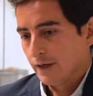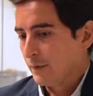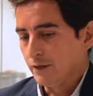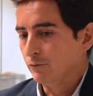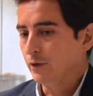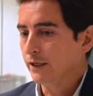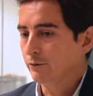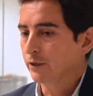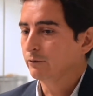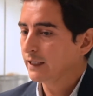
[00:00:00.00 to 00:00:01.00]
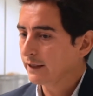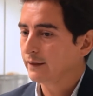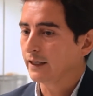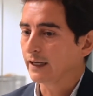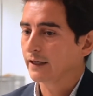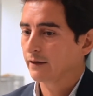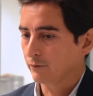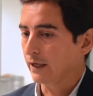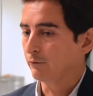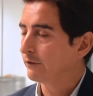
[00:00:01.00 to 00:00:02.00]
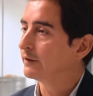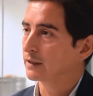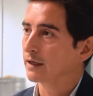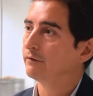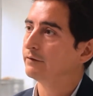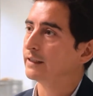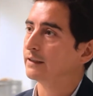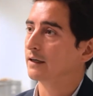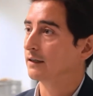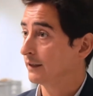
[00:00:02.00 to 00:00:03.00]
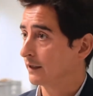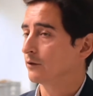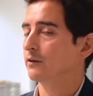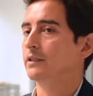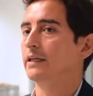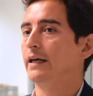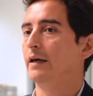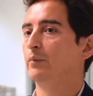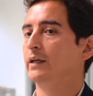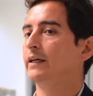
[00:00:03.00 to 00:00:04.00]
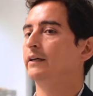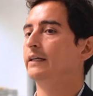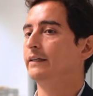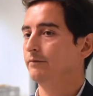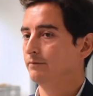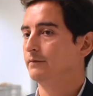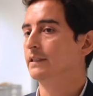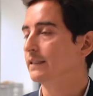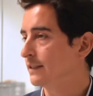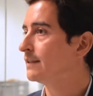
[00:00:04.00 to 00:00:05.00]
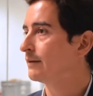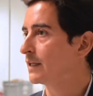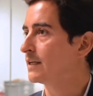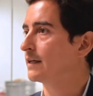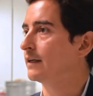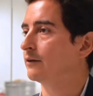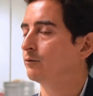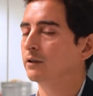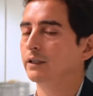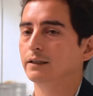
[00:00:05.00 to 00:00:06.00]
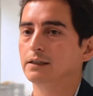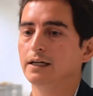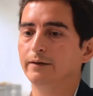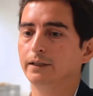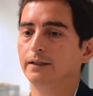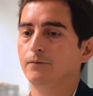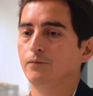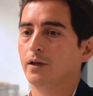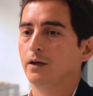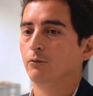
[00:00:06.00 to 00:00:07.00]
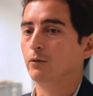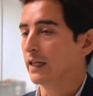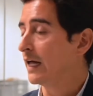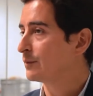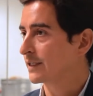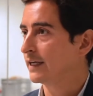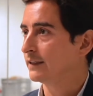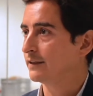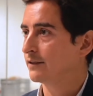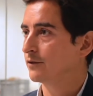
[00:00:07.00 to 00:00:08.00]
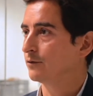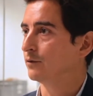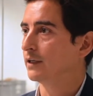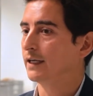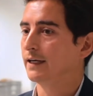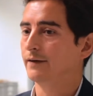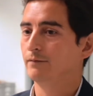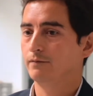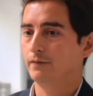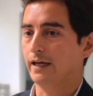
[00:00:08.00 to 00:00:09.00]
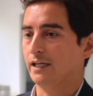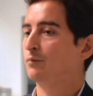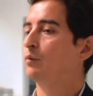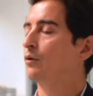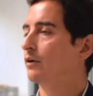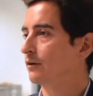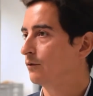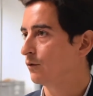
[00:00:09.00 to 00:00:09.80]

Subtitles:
mean, we really think and we feel confident that our technology, and particularly the system that is getting awarded, the climate, will help scientists to explore